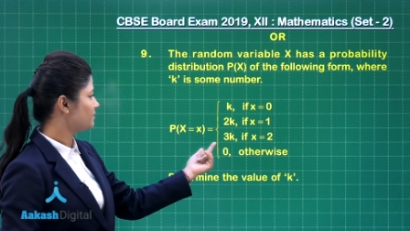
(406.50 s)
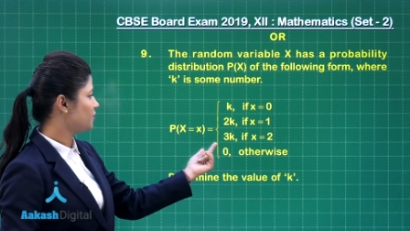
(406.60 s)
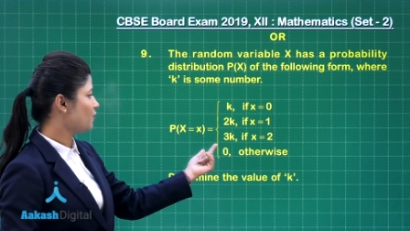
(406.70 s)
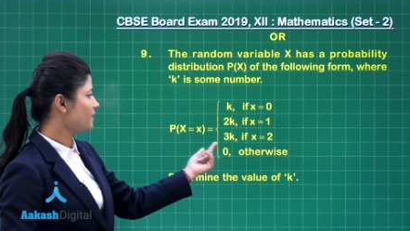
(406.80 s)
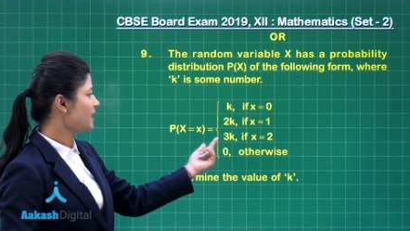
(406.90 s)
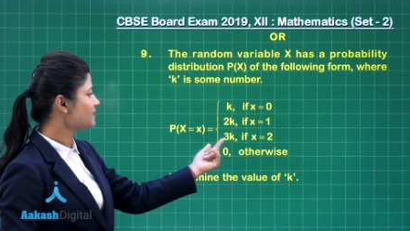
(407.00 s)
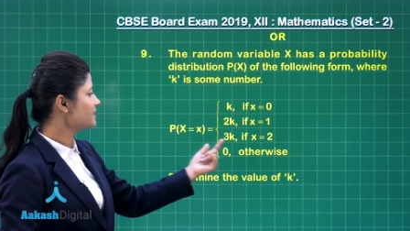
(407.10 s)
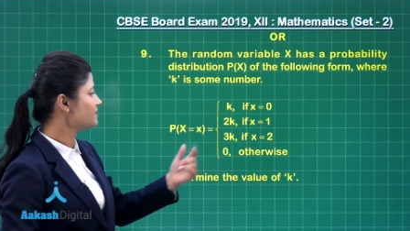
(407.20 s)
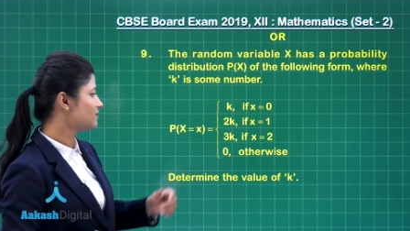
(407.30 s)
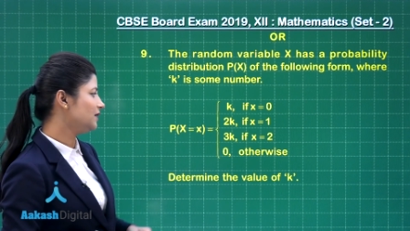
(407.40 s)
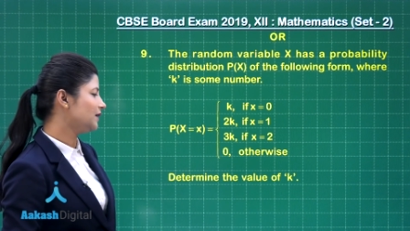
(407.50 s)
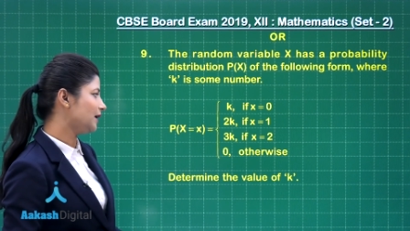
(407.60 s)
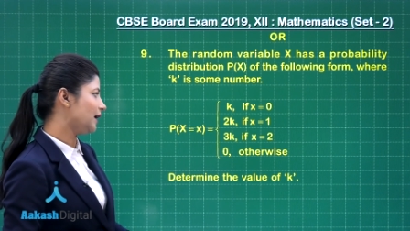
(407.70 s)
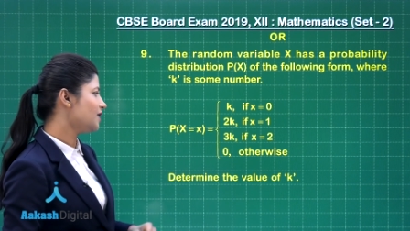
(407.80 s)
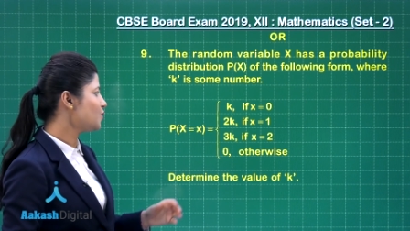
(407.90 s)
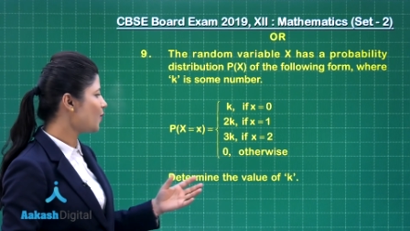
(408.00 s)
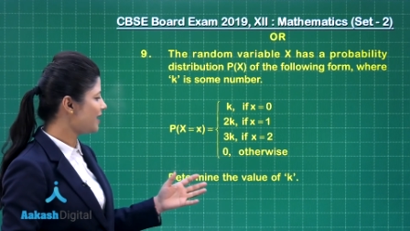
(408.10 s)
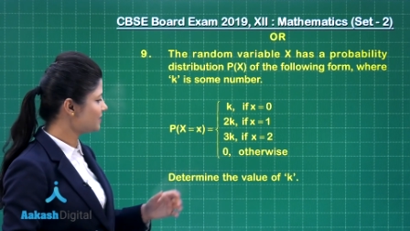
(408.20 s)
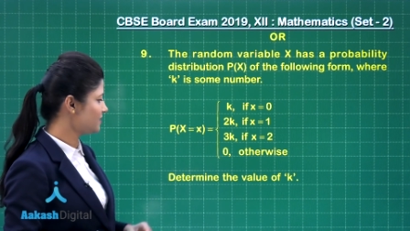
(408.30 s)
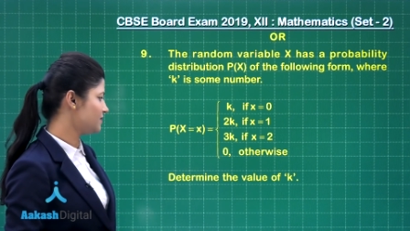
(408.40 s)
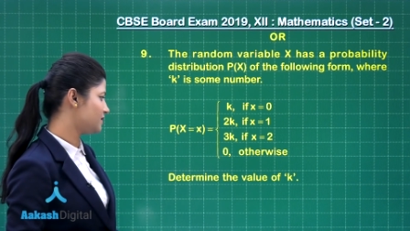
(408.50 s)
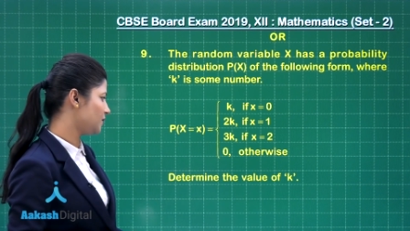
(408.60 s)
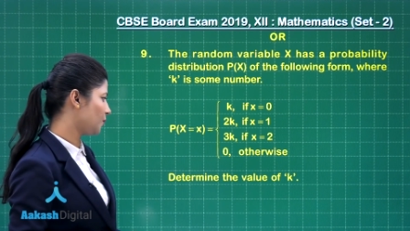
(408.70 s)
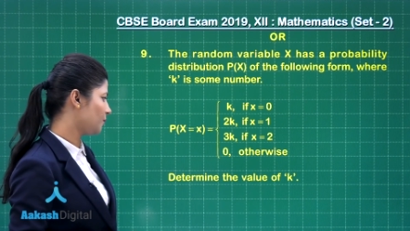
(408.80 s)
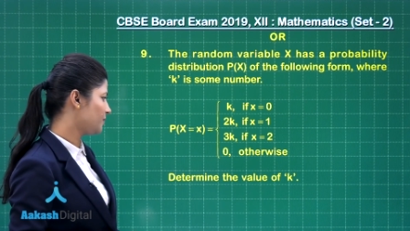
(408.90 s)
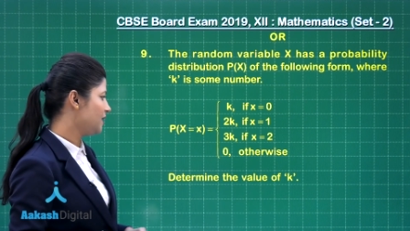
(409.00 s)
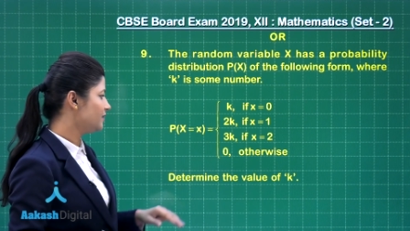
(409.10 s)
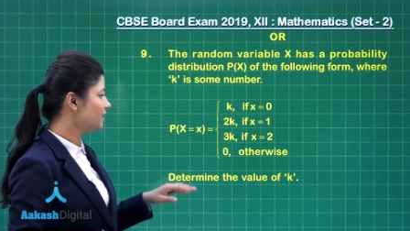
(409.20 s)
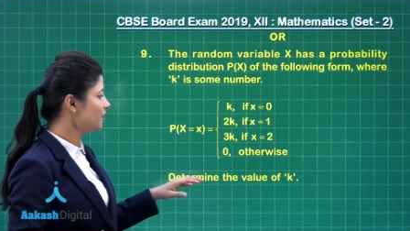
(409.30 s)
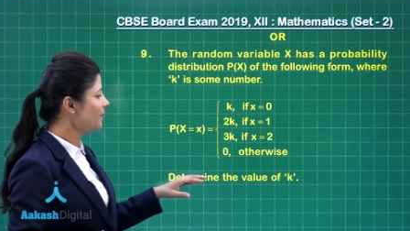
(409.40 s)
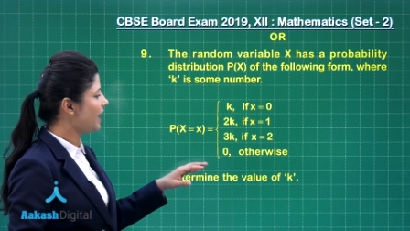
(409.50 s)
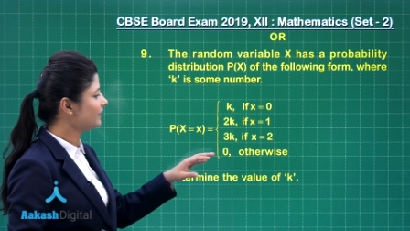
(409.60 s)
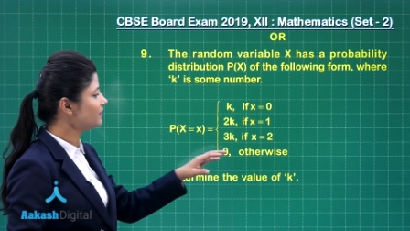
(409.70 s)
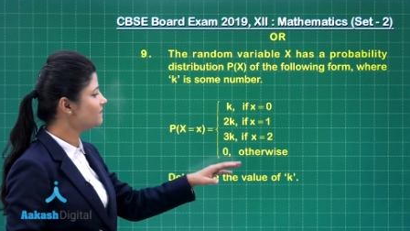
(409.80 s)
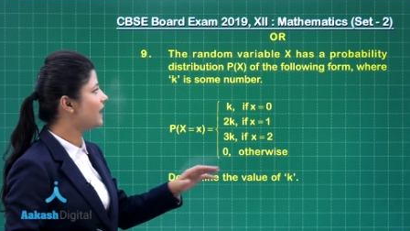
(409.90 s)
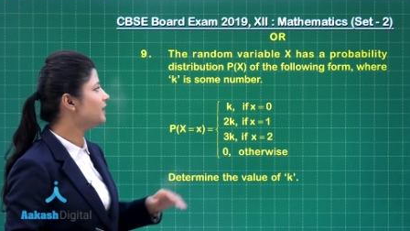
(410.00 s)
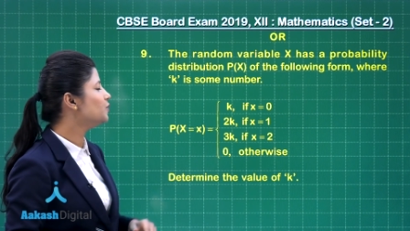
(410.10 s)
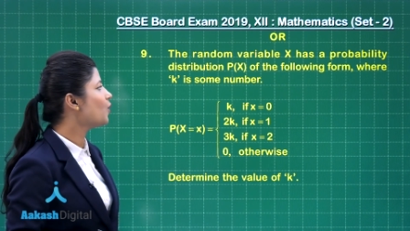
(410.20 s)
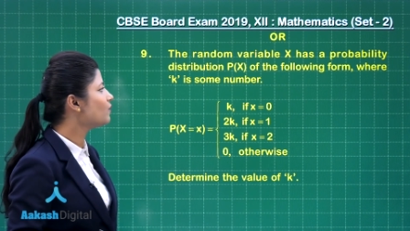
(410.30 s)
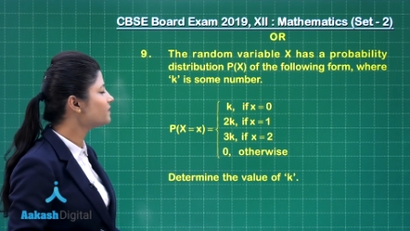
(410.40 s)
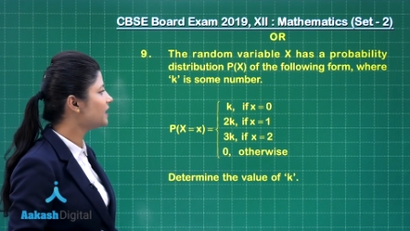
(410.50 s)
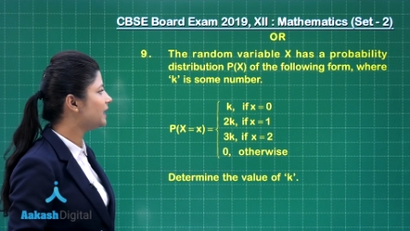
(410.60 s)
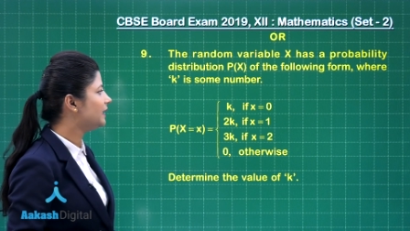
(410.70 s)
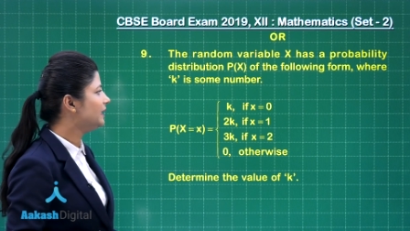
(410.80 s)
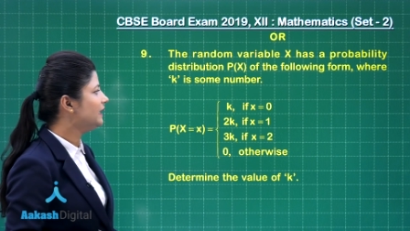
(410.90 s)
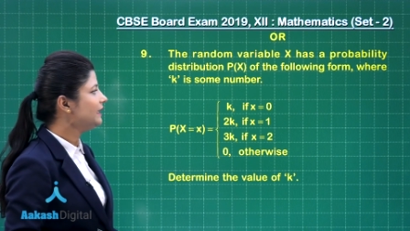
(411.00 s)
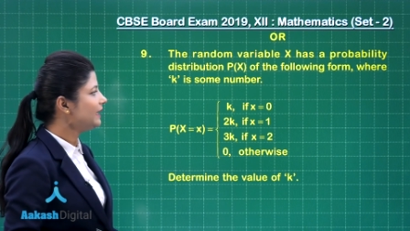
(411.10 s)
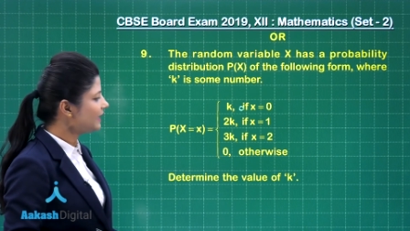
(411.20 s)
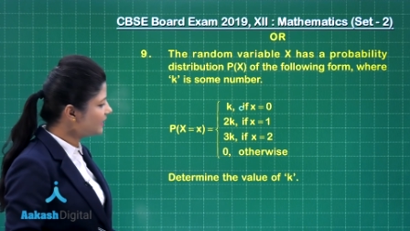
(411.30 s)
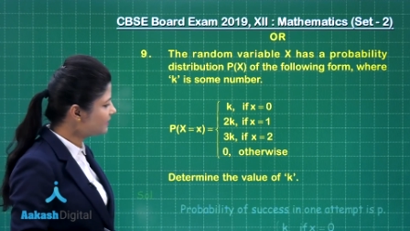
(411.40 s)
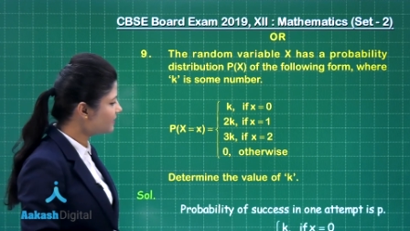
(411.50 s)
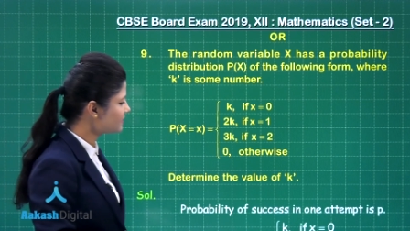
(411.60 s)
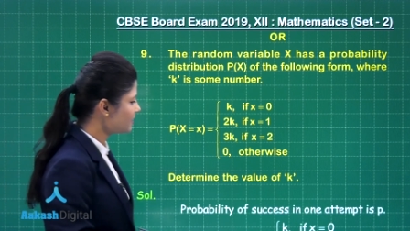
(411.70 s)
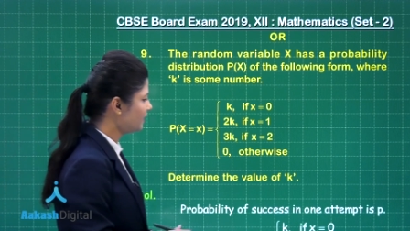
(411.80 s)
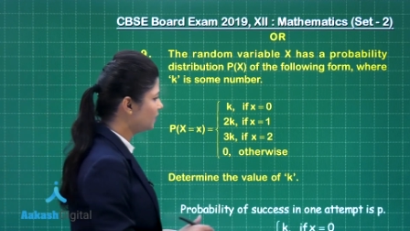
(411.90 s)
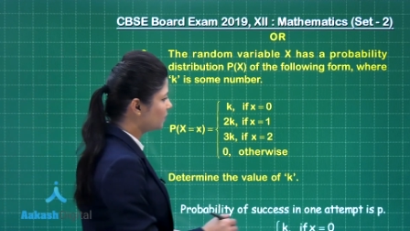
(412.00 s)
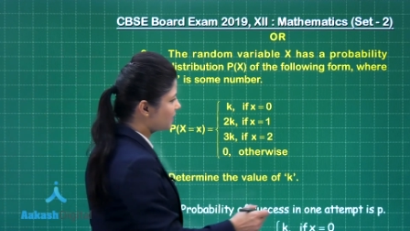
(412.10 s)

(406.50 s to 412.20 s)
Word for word: p of x is three k, otherwise it is zero. Determine the value of k. Taking this into